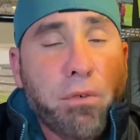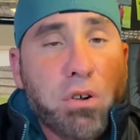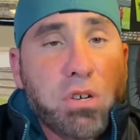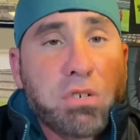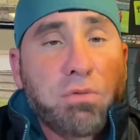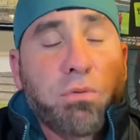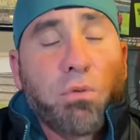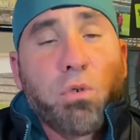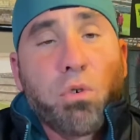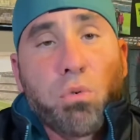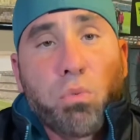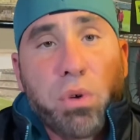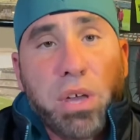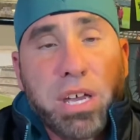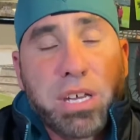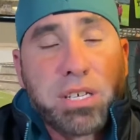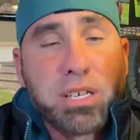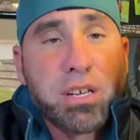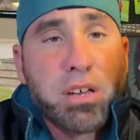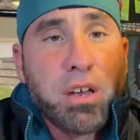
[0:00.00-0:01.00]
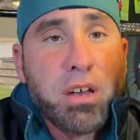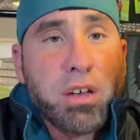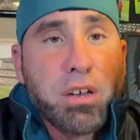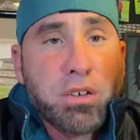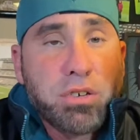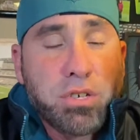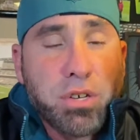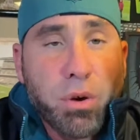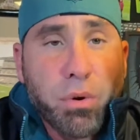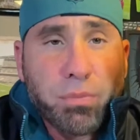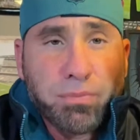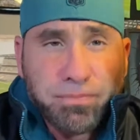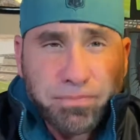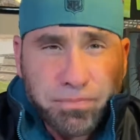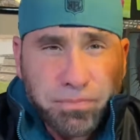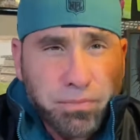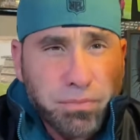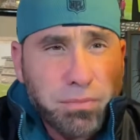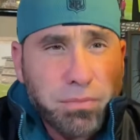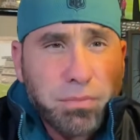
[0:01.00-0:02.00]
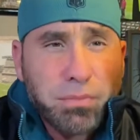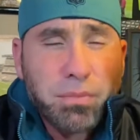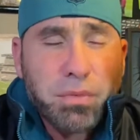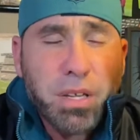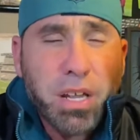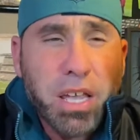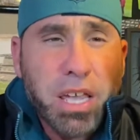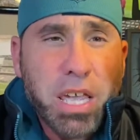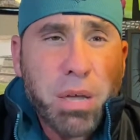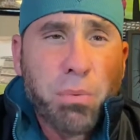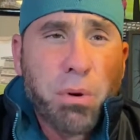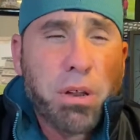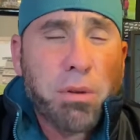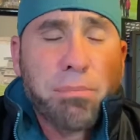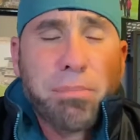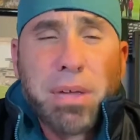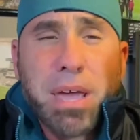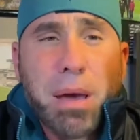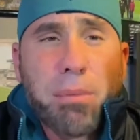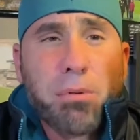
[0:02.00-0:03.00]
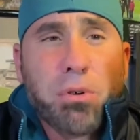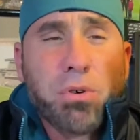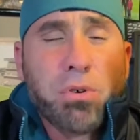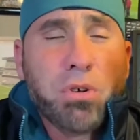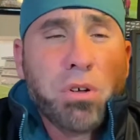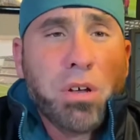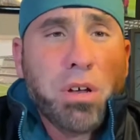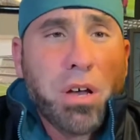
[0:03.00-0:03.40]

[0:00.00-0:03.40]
4 weeks, so he wouldn't be able